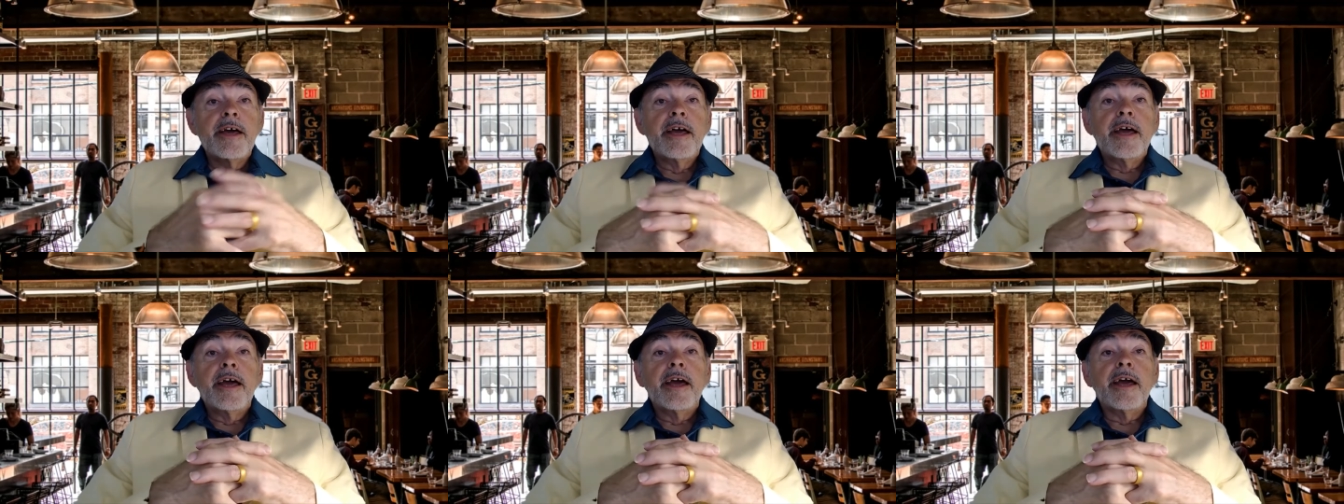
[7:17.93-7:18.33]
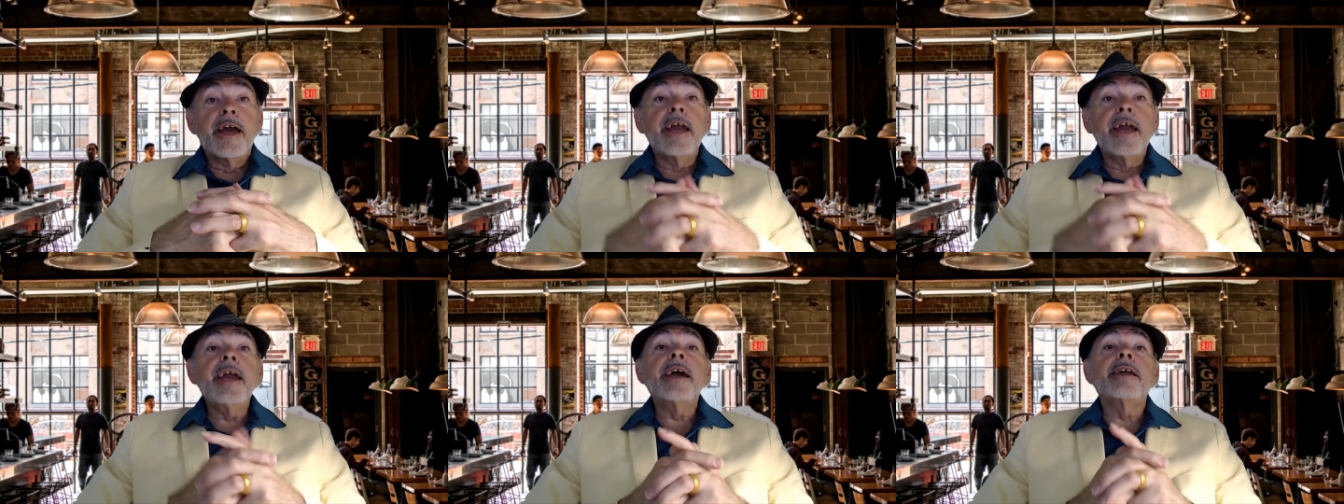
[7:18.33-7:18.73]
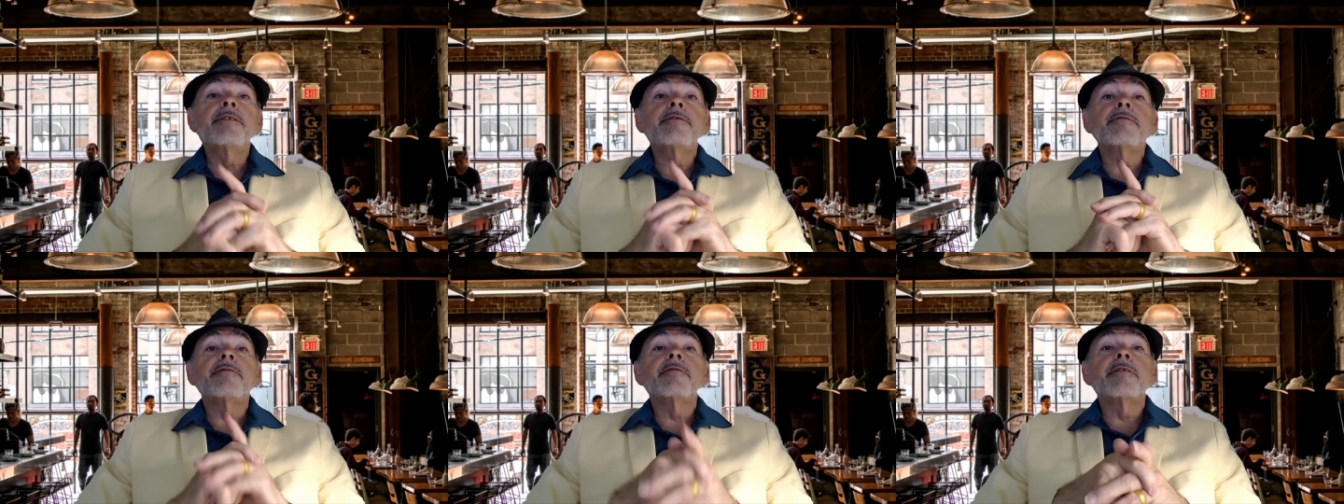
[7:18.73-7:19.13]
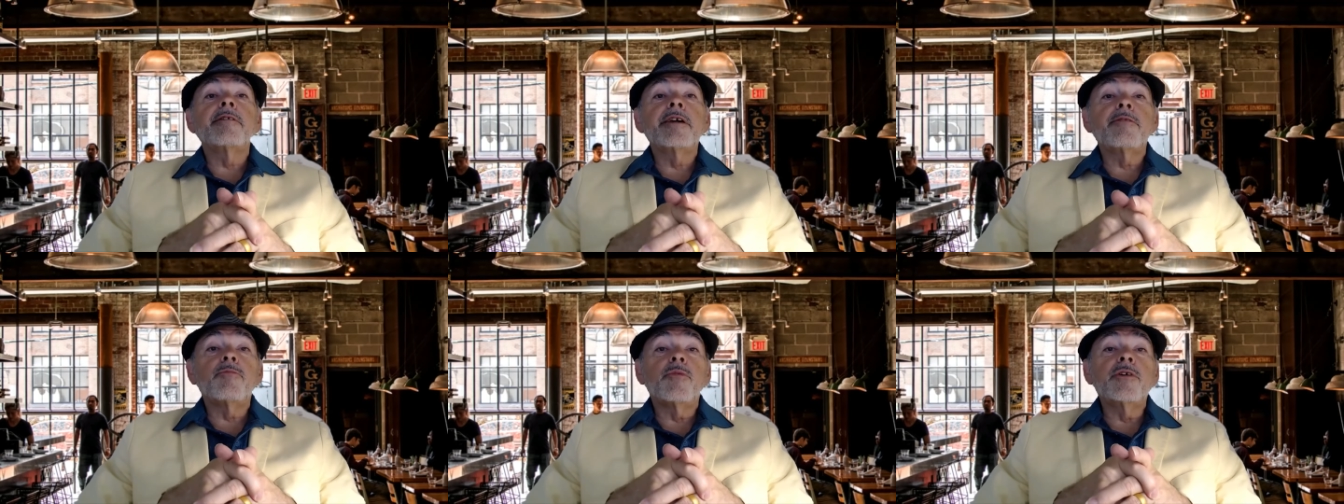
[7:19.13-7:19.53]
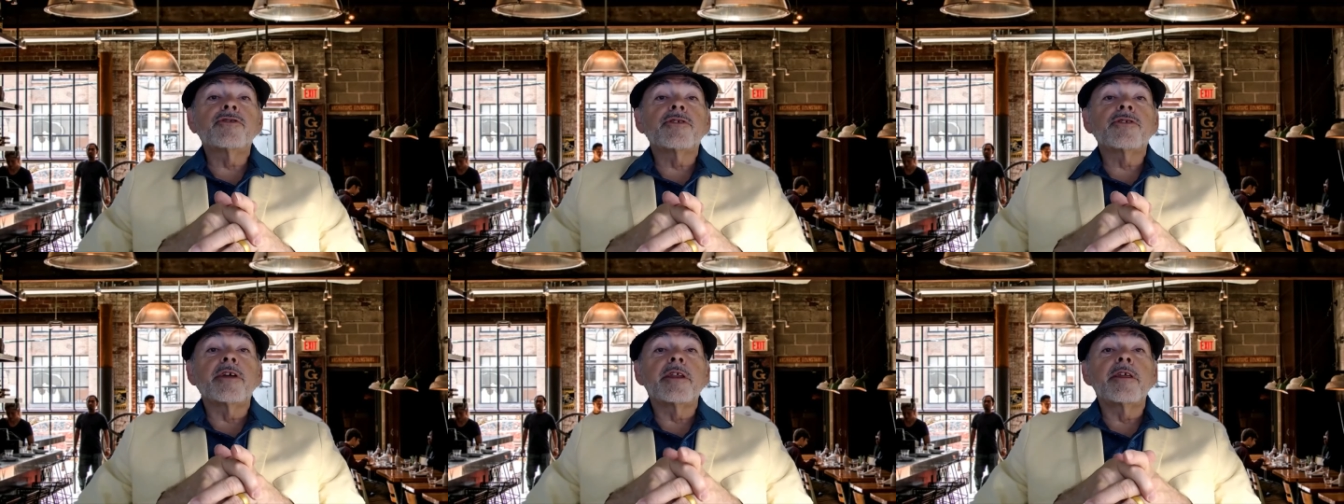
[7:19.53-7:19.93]
And in one study,
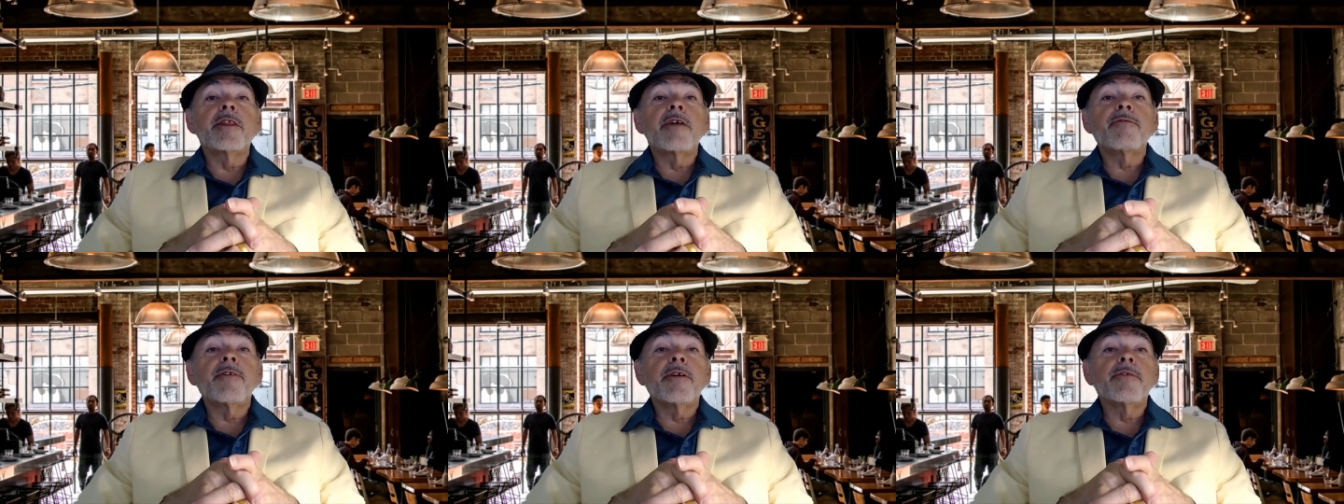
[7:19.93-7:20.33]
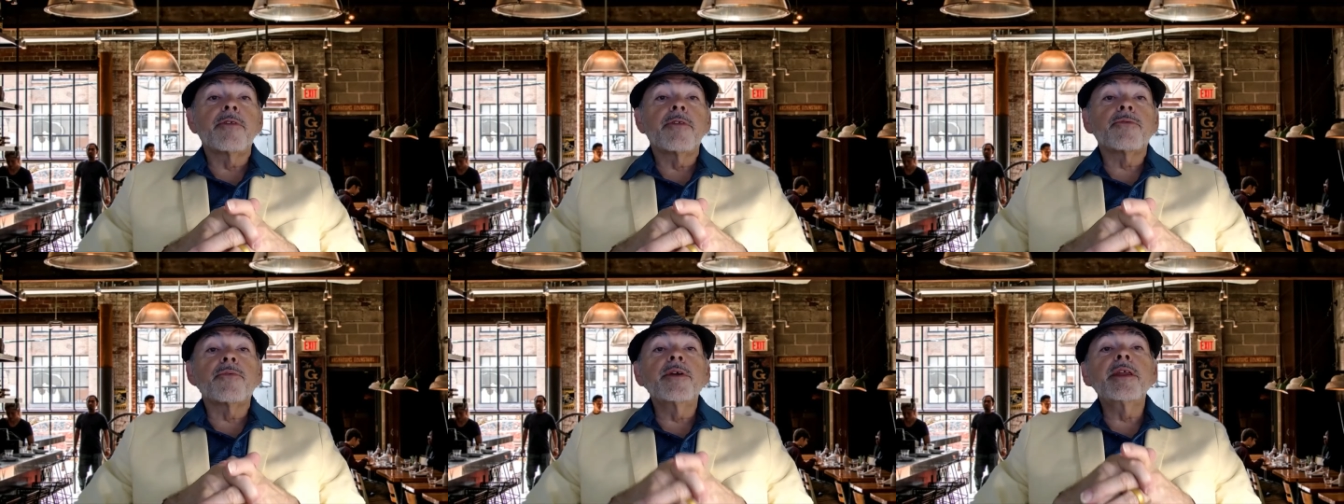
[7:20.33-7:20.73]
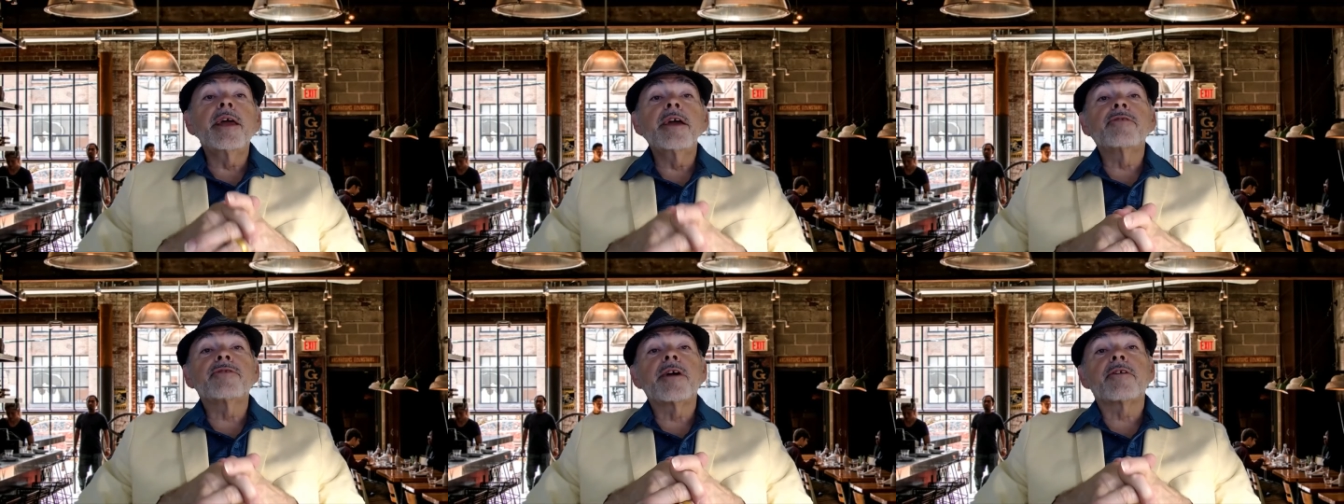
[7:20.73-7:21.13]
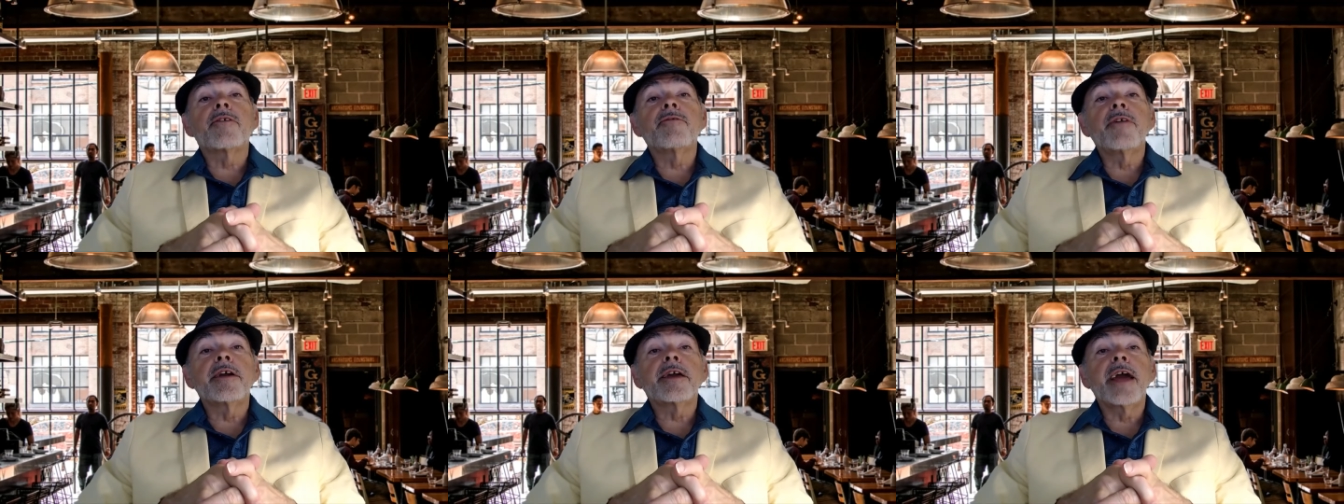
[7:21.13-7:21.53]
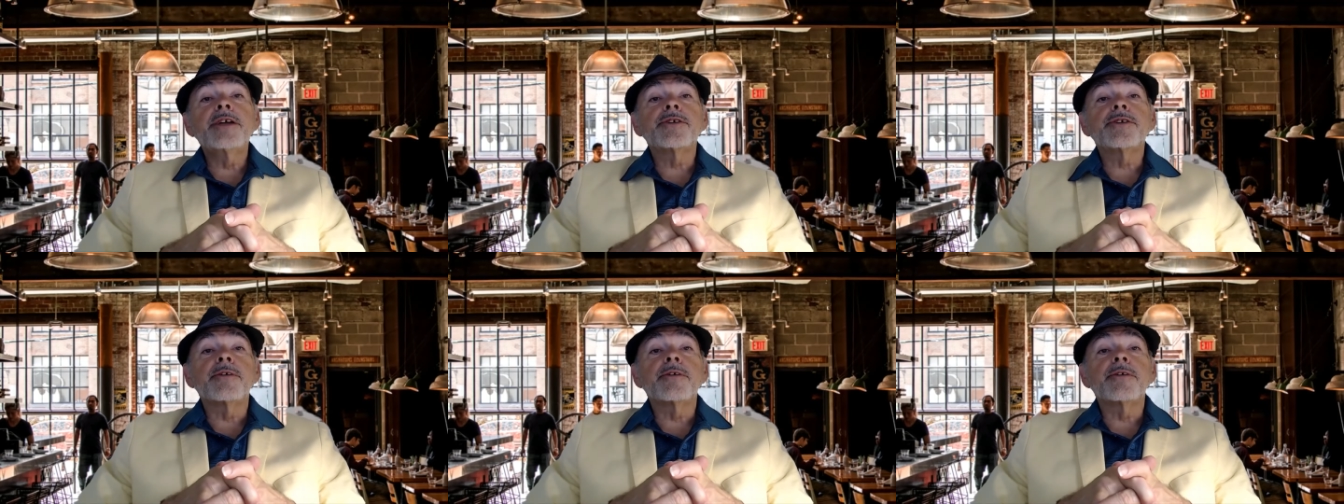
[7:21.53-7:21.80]
they found that 3 days after vacation,